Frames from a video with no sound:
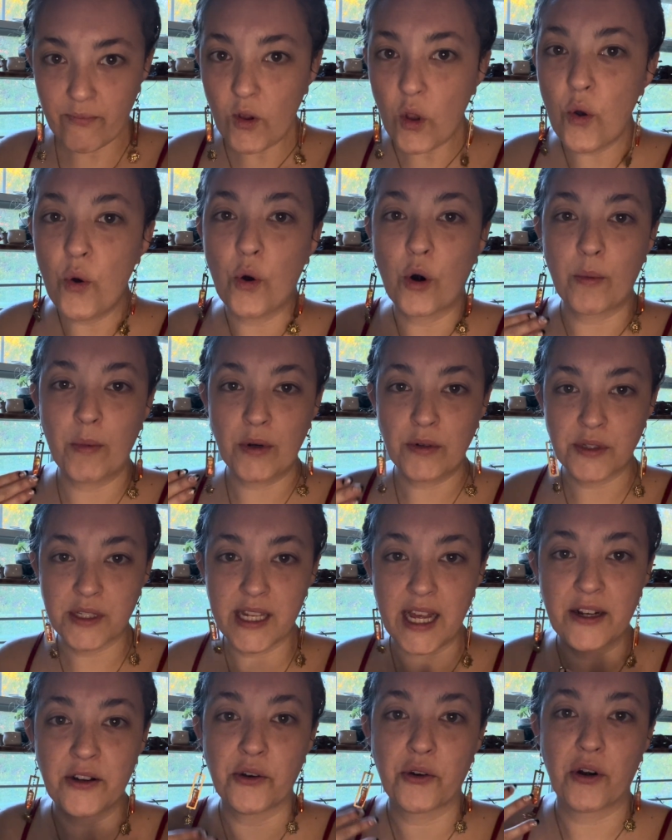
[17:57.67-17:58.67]
Hormones,
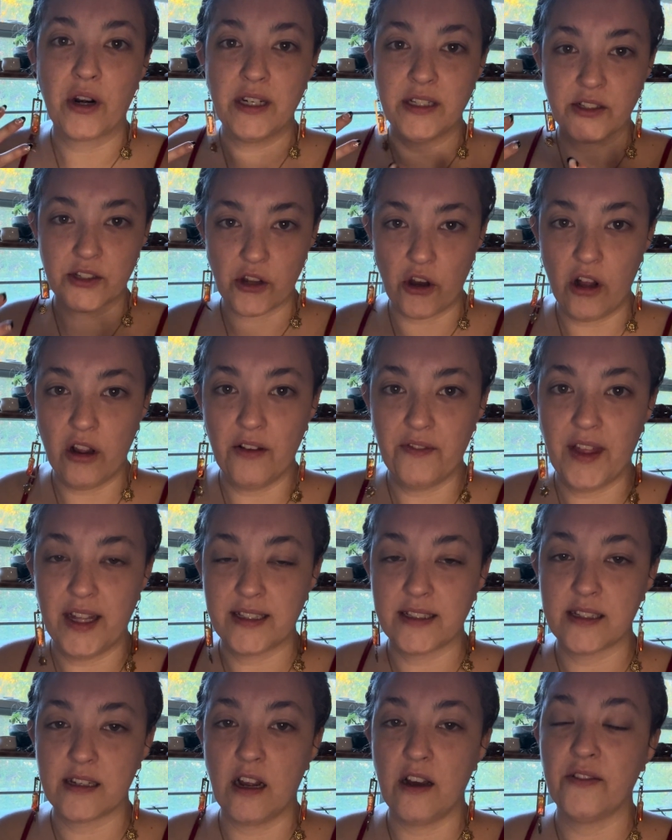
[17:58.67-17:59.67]
endocrines, all of that
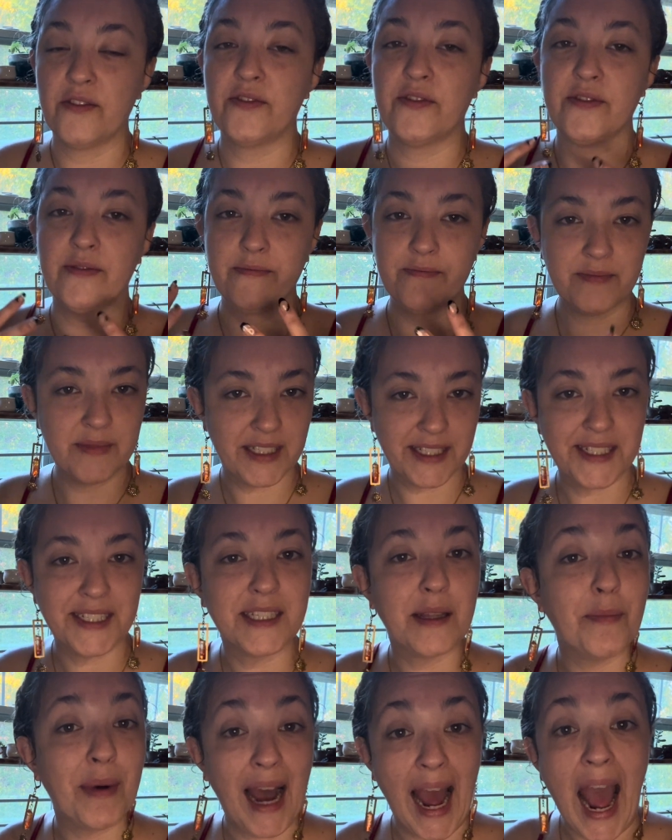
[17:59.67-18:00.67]
stuff. This is
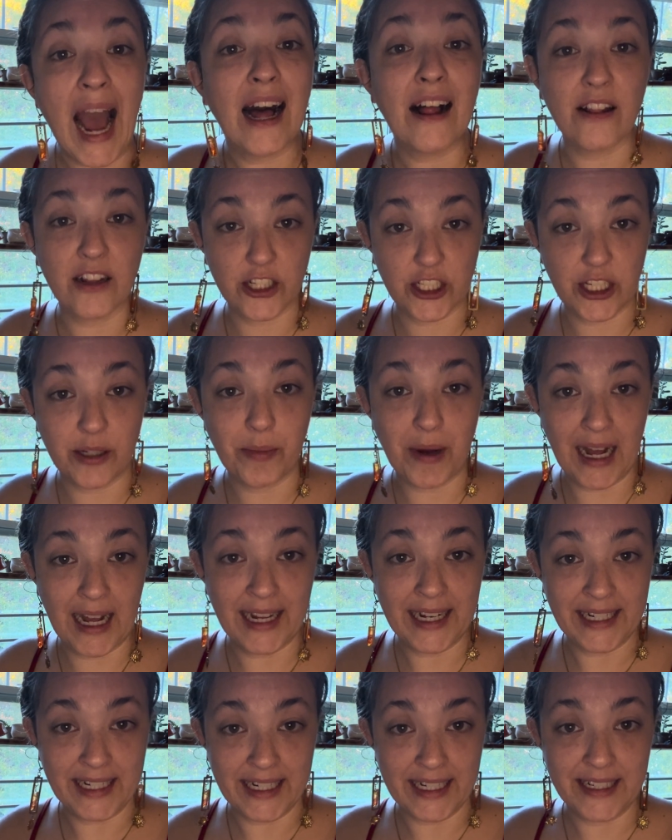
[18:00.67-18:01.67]
the biology
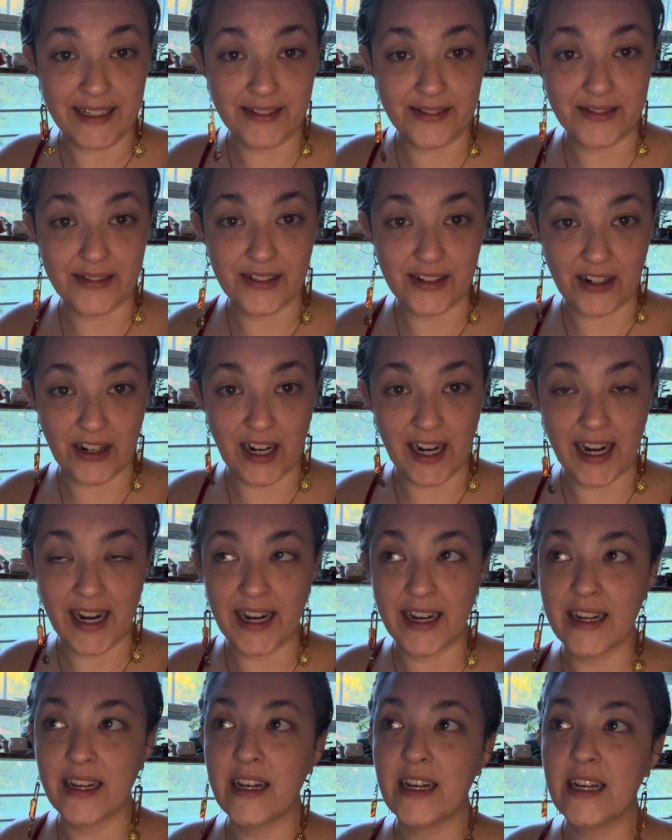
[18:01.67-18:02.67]
behind it, all
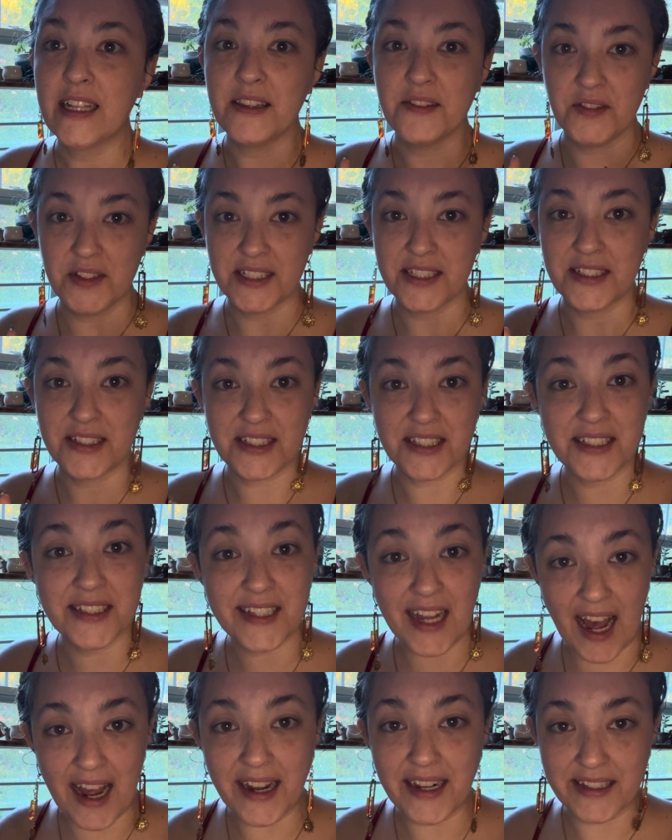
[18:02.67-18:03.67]
right? This is the
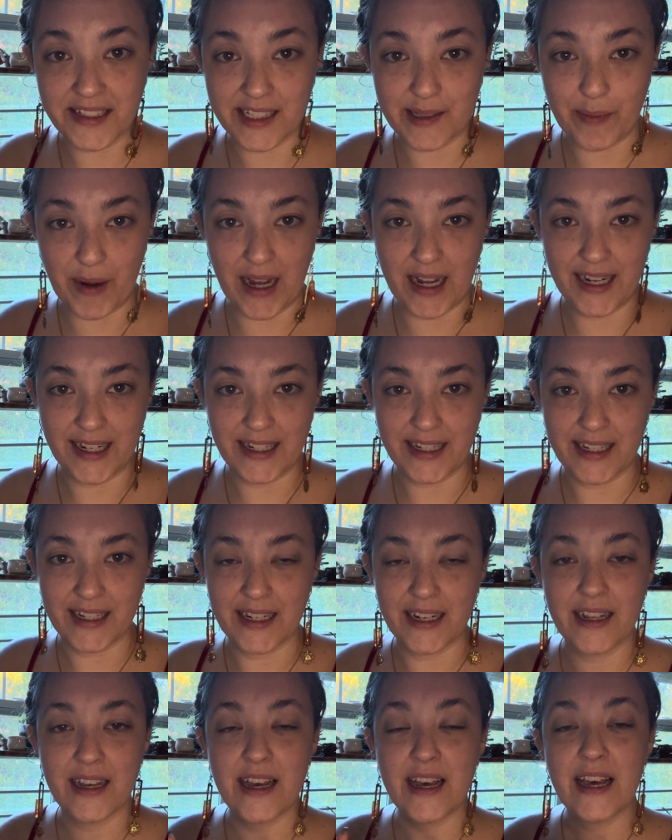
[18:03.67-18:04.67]
science behind
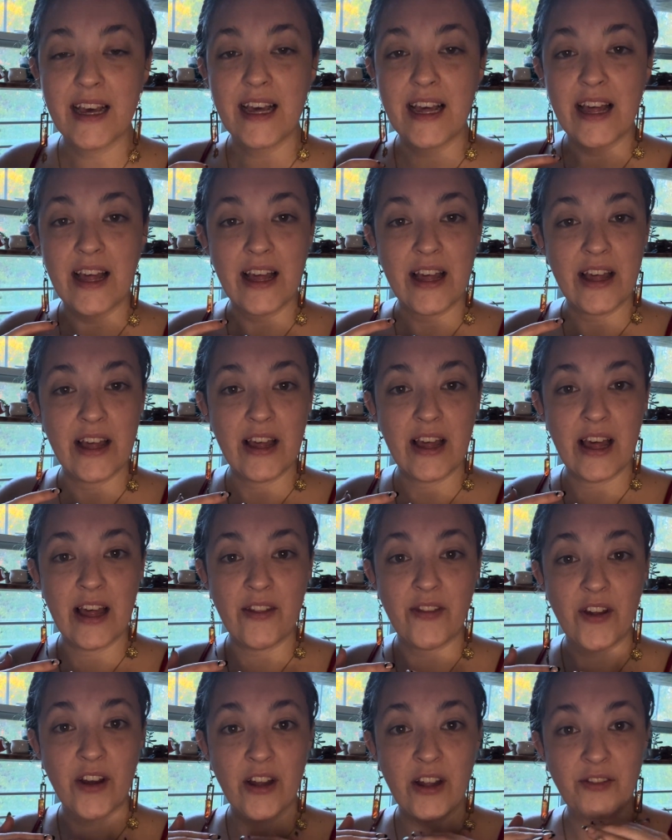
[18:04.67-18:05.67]
it.
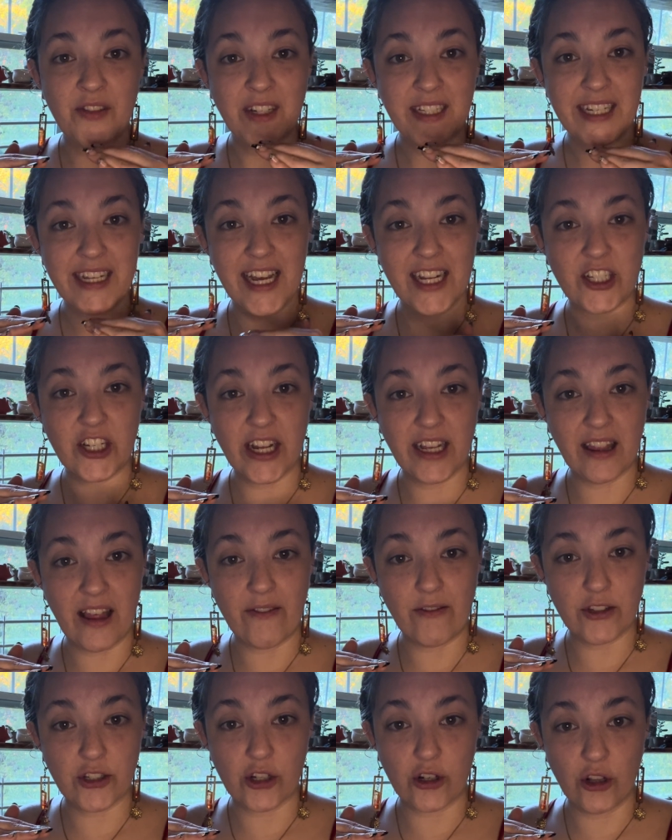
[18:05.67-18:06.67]
The DHA
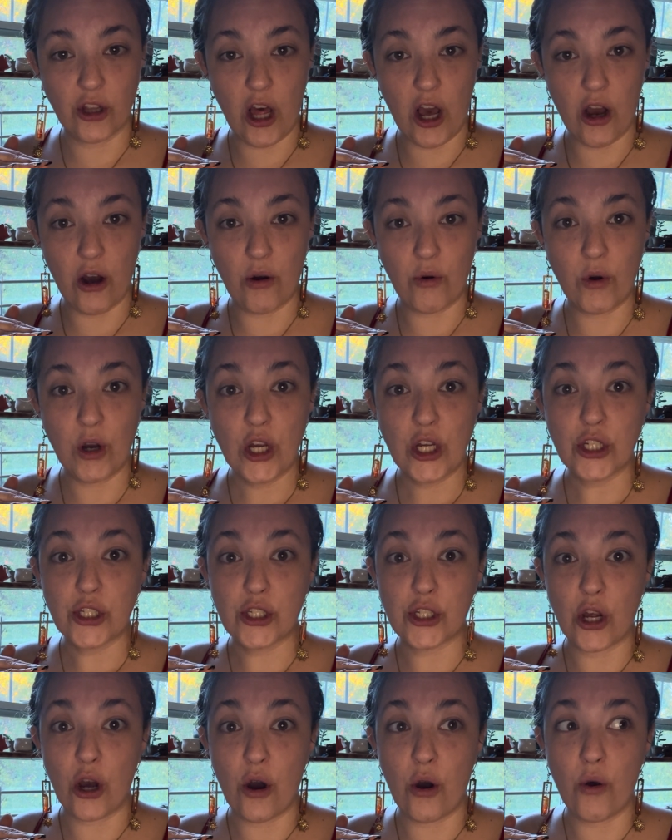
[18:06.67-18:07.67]
levels are low,
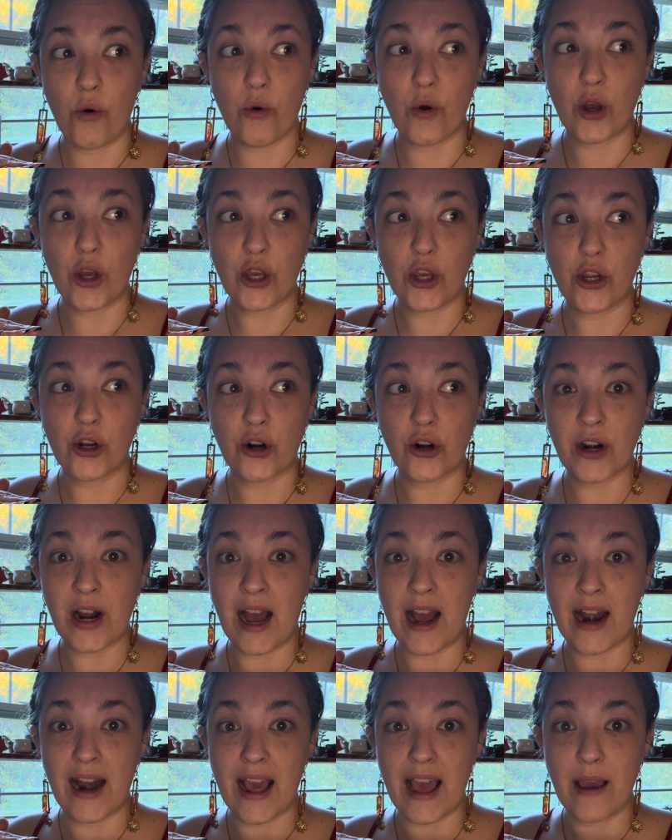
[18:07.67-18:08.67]
so you're
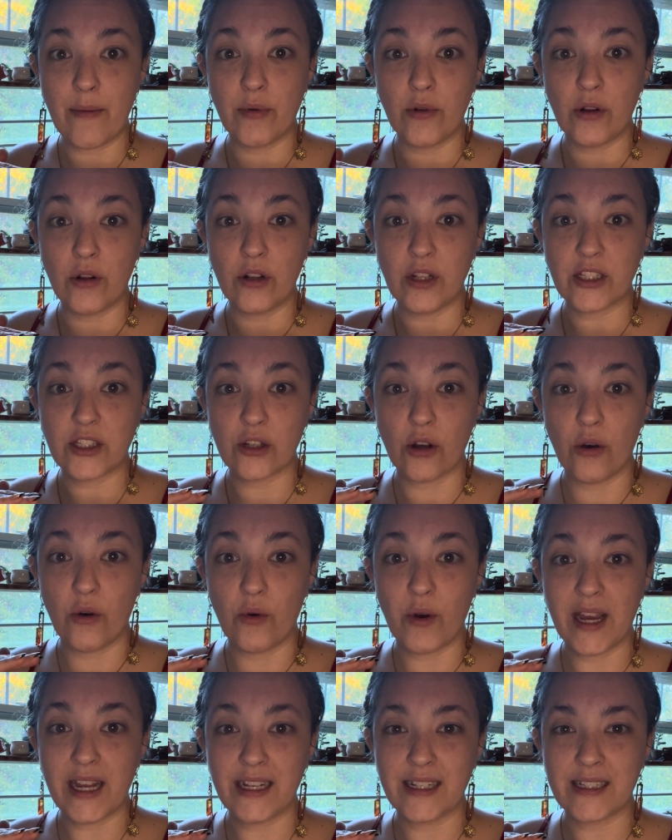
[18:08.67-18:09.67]
not able, so
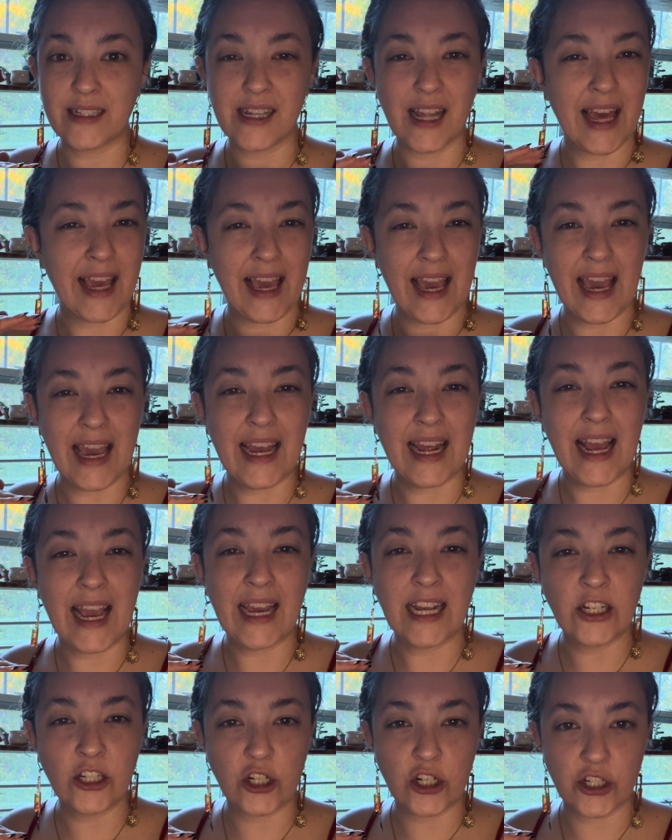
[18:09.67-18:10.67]
it's like it
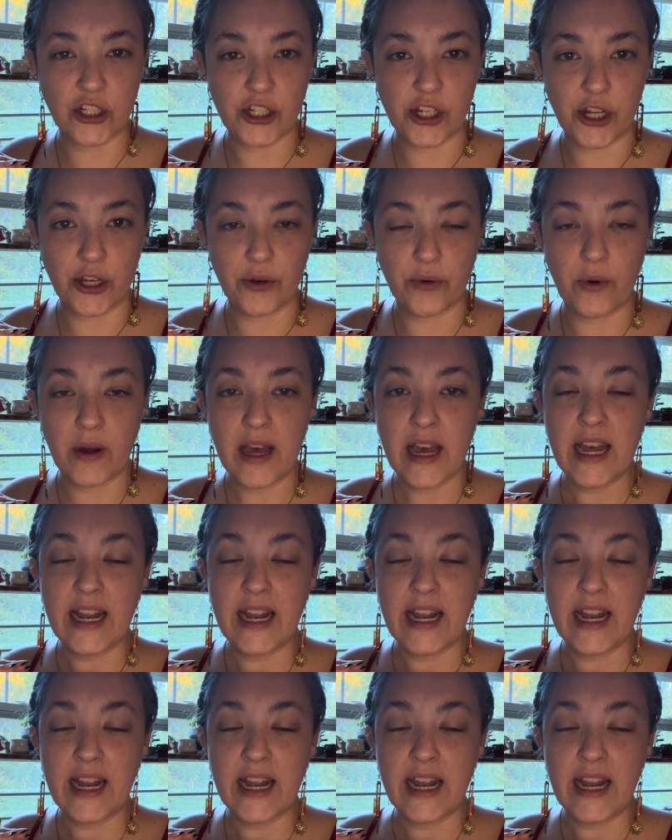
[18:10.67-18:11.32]
hinders you.